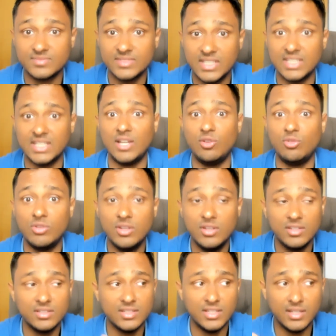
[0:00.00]
And now
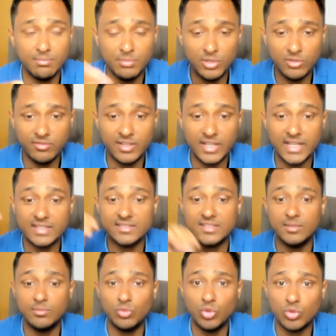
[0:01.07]
the number of flags
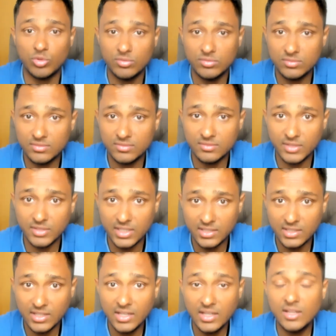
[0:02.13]
are more. Well,
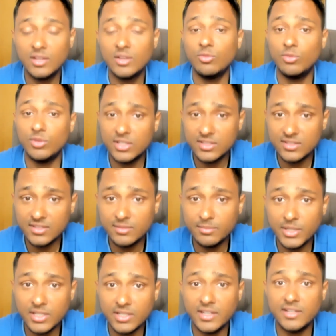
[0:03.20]
what does it
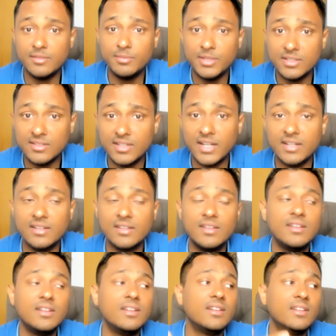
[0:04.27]
mean? It means that
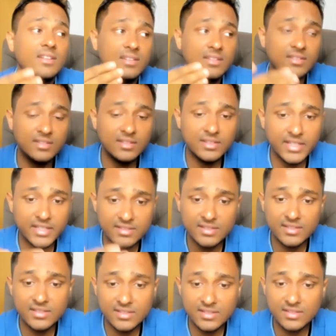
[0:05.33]
the
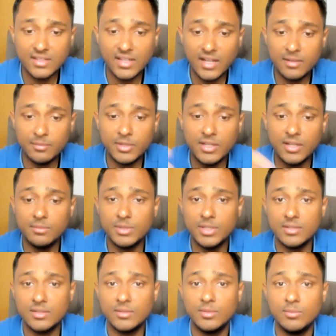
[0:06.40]
nations are
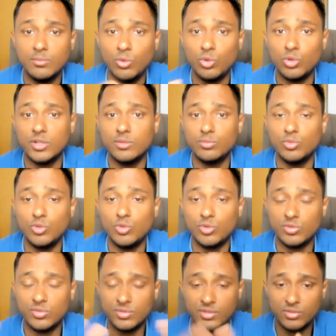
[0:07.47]
becoming more and
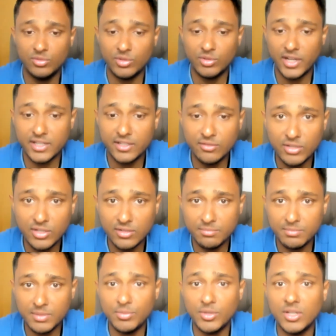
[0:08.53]
more, you know, granular.
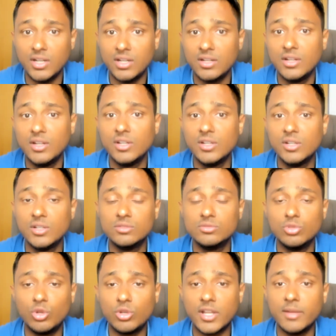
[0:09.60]
People are
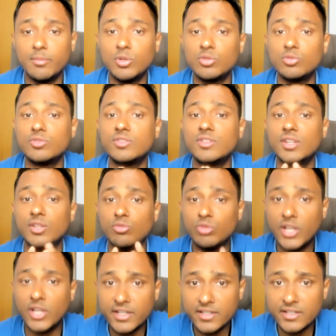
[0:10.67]
not able to stay
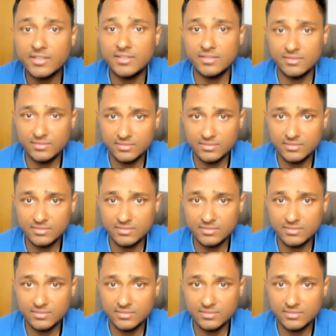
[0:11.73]
united.